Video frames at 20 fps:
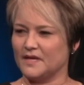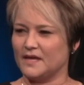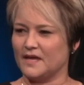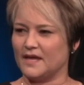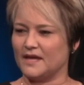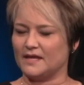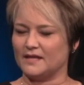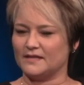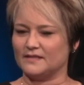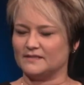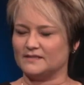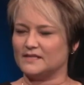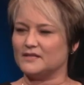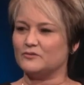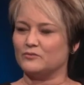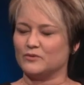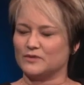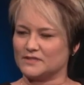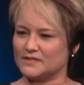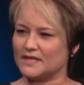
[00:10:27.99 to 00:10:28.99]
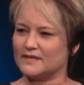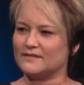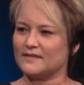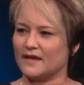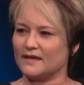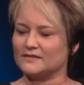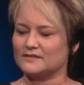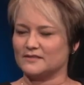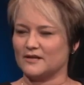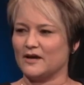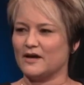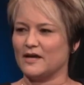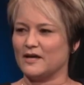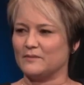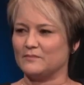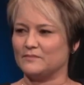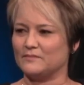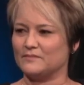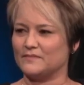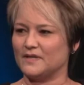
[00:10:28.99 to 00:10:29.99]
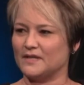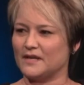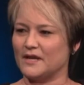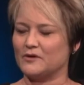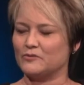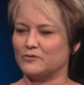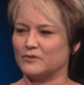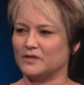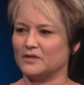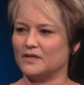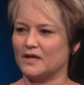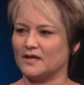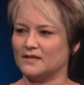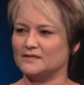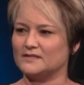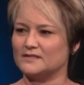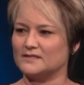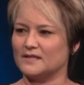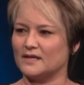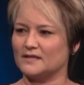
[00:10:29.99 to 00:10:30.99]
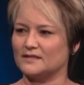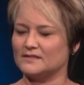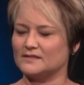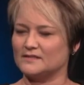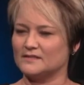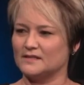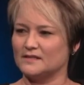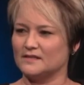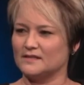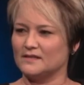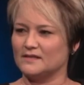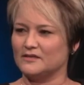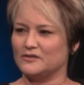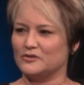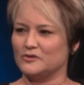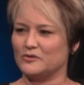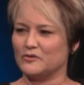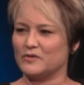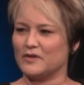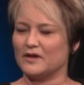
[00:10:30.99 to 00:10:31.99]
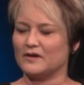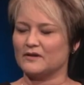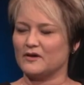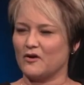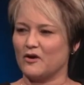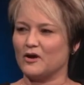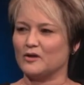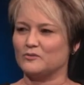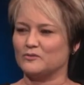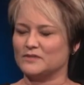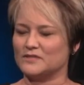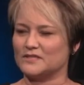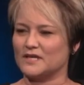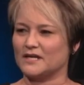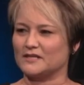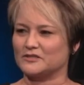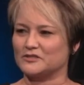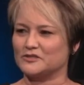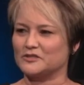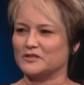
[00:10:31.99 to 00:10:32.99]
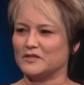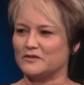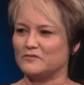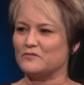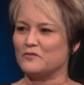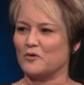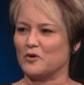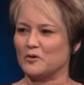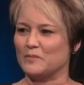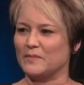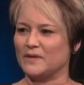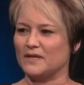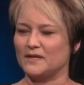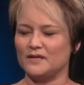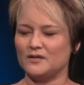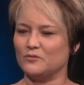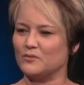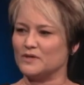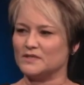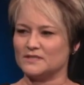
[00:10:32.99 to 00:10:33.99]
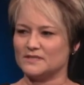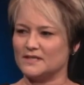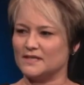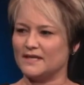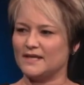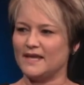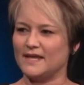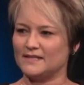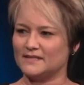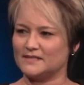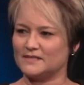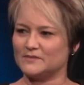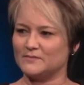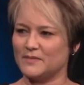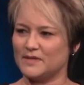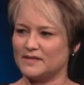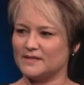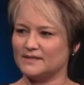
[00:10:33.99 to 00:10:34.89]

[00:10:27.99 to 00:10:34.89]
And it was at that time that I realized that, you know, that God was actually for me. He wasn't against me.